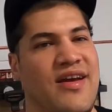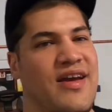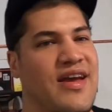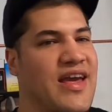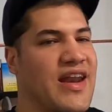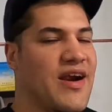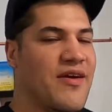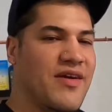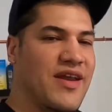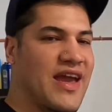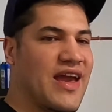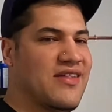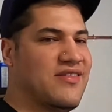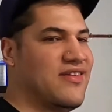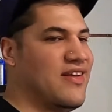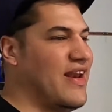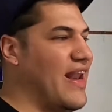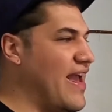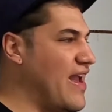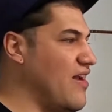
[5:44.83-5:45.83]
it already has
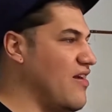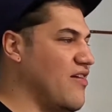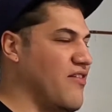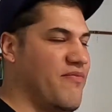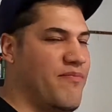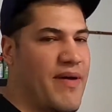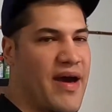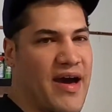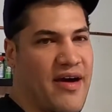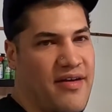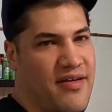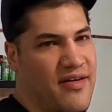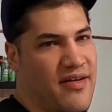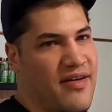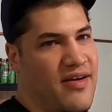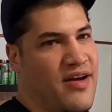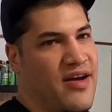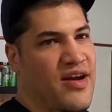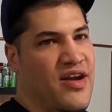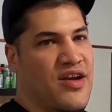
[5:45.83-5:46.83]
a layer of
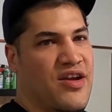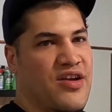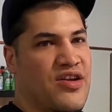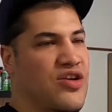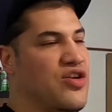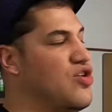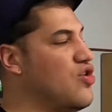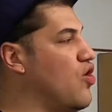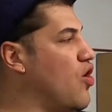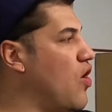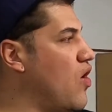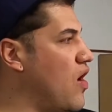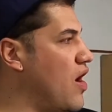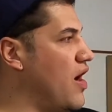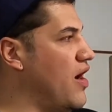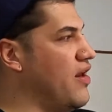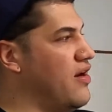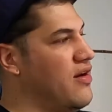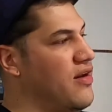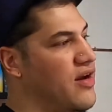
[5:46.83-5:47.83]
powder. You go
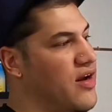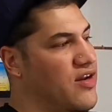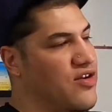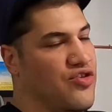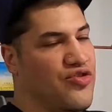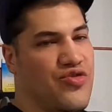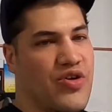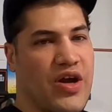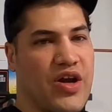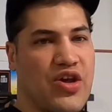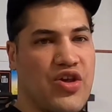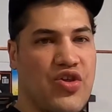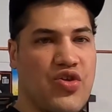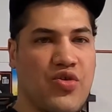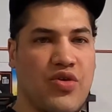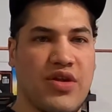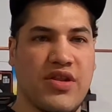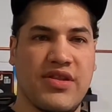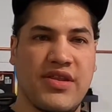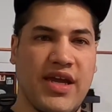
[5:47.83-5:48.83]
on and you try and
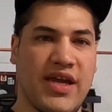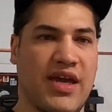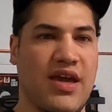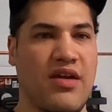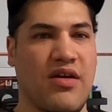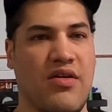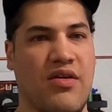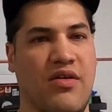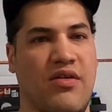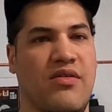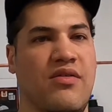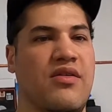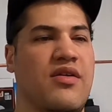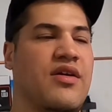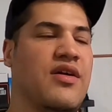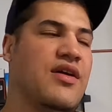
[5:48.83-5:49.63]
shoot a second coat.